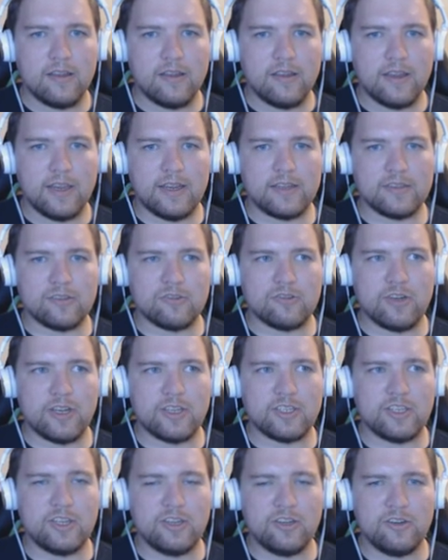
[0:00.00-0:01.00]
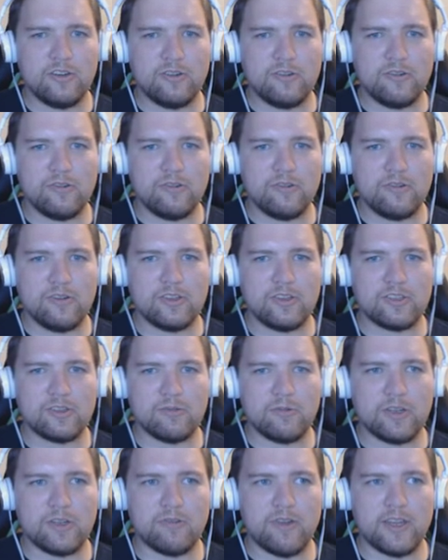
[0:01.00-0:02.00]
He doesn't trust you, so
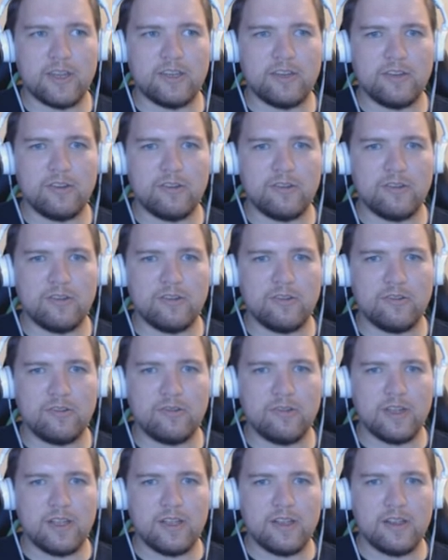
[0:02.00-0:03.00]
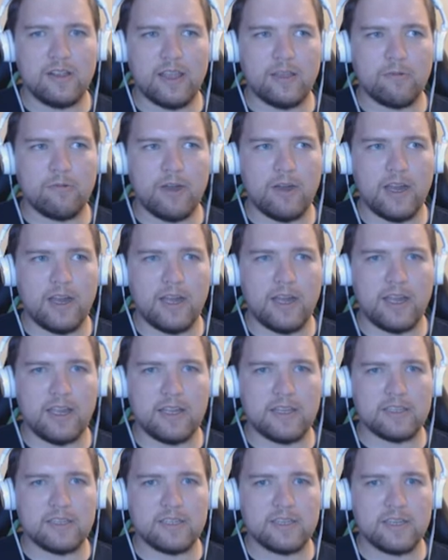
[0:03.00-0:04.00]
what do I do? Like
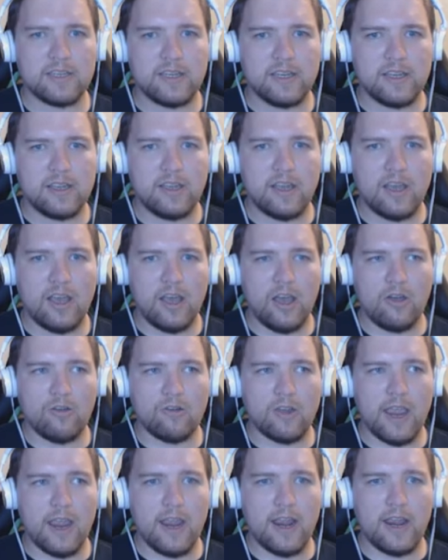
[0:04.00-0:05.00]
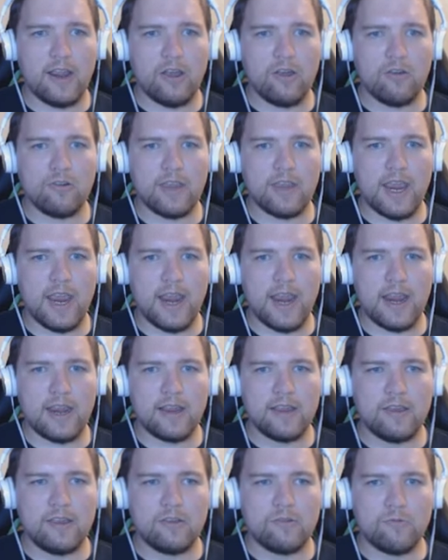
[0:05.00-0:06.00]
what? Okay, okay.
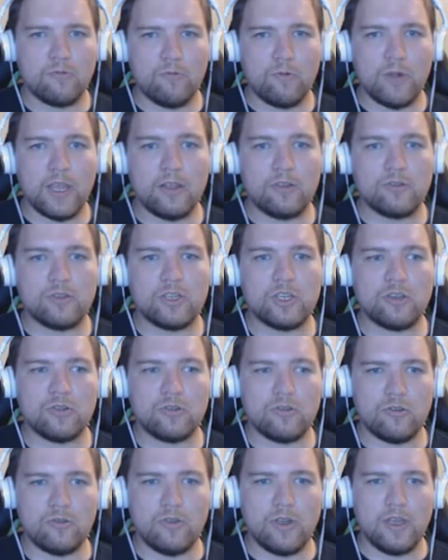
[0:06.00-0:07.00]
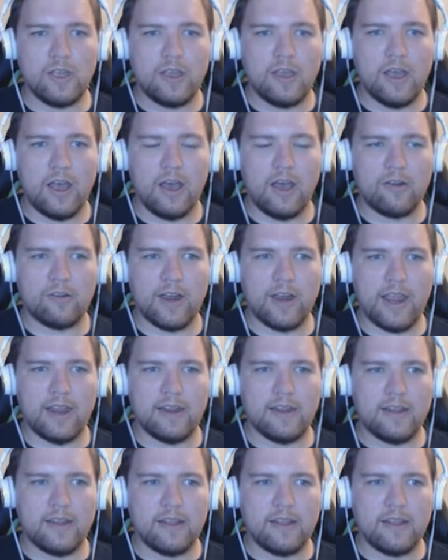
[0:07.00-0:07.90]
Will do. Alright,